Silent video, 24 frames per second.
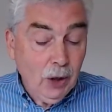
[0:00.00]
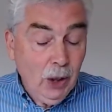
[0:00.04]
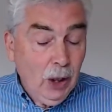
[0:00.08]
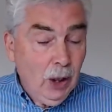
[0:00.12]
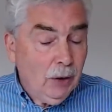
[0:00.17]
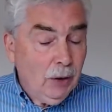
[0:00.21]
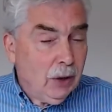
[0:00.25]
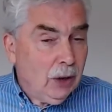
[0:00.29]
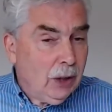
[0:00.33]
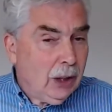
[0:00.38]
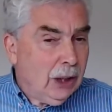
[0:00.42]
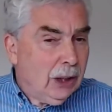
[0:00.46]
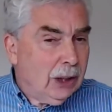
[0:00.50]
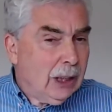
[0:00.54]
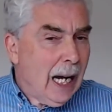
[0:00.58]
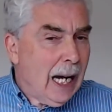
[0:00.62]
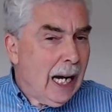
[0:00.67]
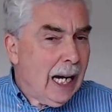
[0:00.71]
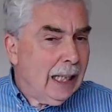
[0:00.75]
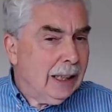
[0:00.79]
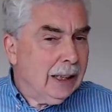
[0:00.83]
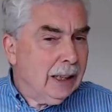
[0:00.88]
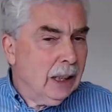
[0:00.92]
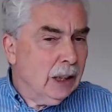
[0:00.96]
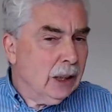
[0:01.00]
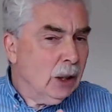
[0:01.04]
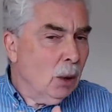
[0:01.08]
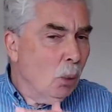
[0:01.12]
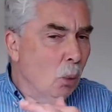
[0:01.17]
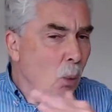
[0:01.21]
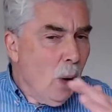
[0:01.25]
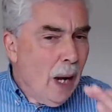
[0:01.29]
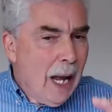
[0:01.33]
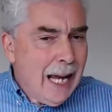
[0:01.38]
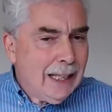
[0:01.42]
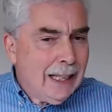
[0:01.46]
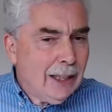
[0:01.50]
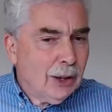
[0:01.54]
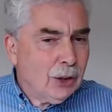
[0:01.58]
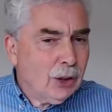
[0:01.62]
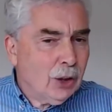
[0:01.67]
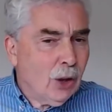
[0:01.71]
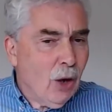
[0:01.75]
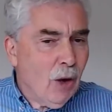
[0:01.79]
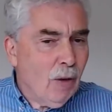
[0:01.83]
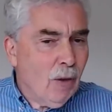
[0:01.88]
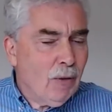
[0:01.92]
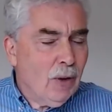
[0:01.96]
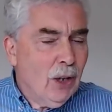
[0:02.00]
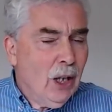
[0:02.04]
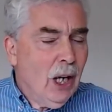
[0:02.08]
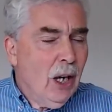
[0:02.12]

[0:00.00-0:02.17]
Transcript: that he's had an awareness of,